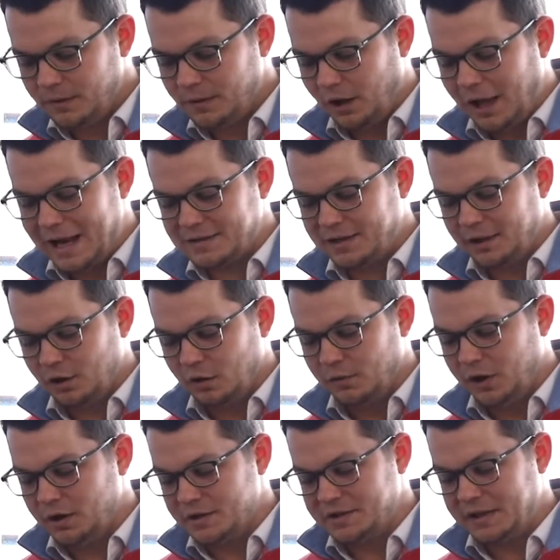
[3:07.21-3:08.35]
The last thing
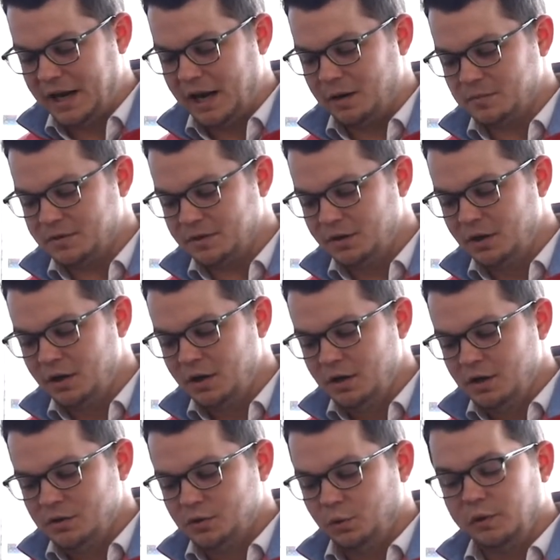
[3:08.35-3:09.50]
over here is games.
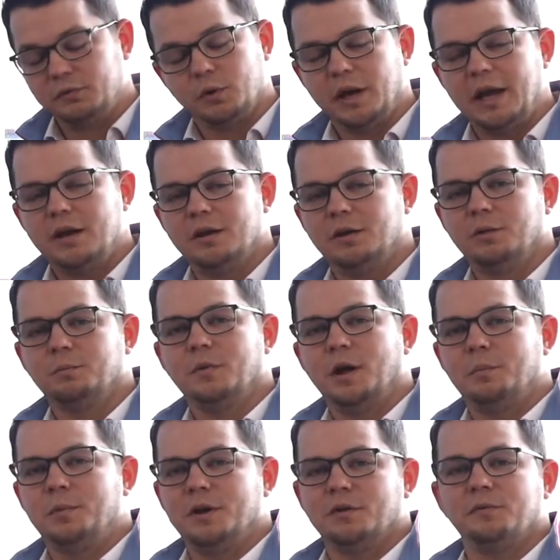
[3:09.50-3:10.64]
So we've created
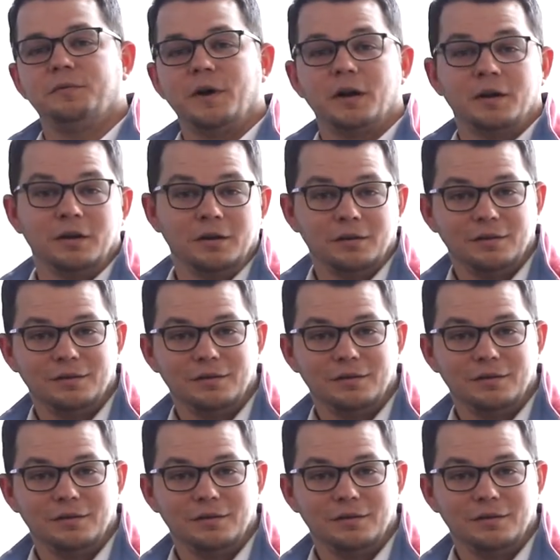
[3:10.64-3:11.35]
a bit of fun